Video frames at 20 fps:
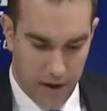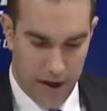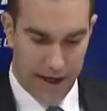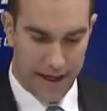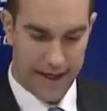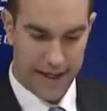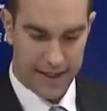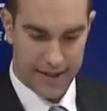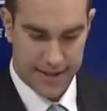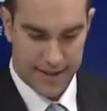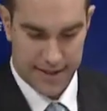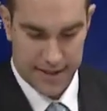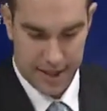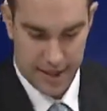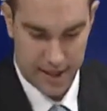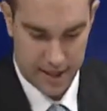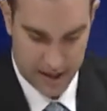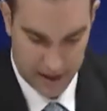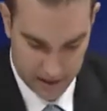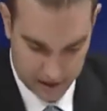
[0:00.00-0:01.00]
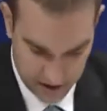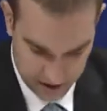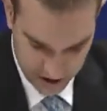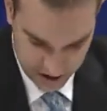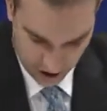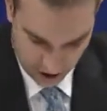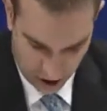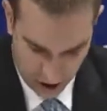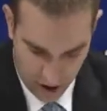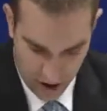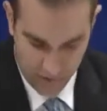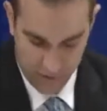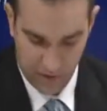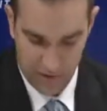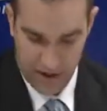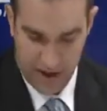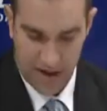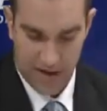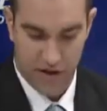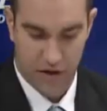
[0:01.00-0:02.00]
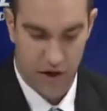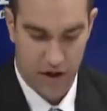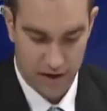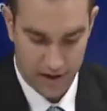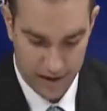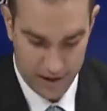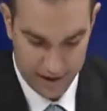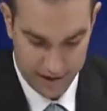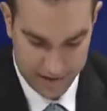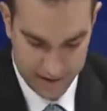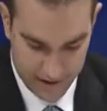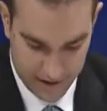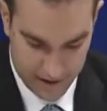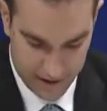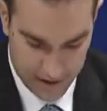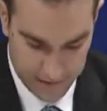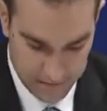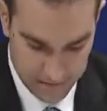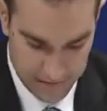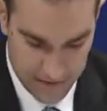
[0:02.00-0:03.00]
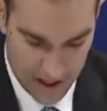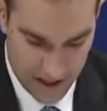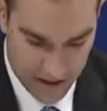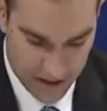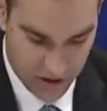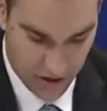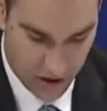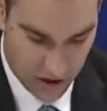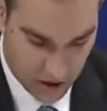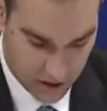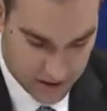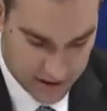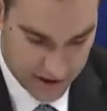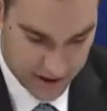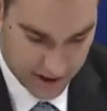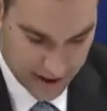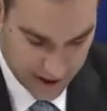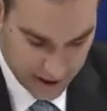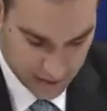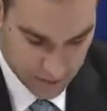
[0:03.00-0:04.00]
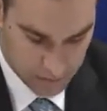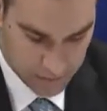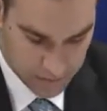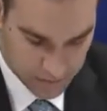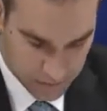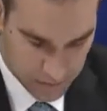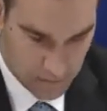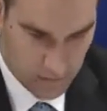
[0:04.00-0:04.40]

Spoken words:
I guess to start off with, I thought that I thought our team